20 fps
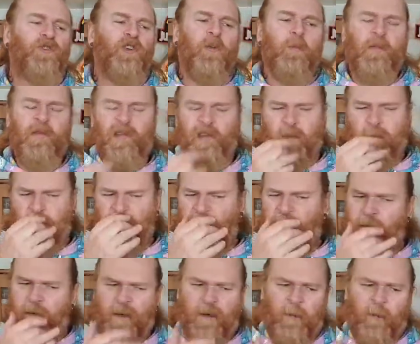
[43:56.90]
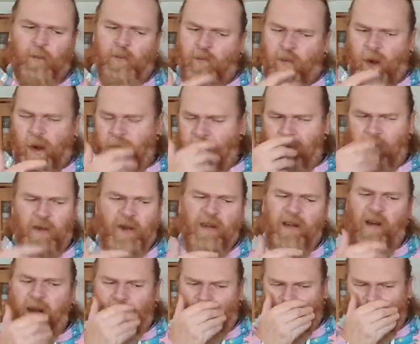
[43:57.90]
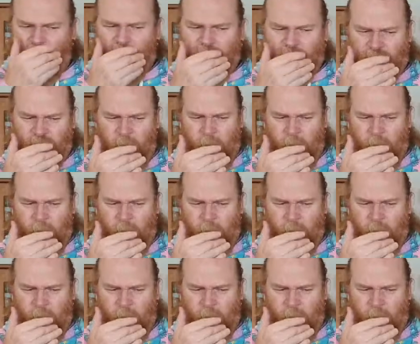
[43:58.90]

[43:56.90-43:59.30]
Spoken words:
You put a beer in and it rehydrates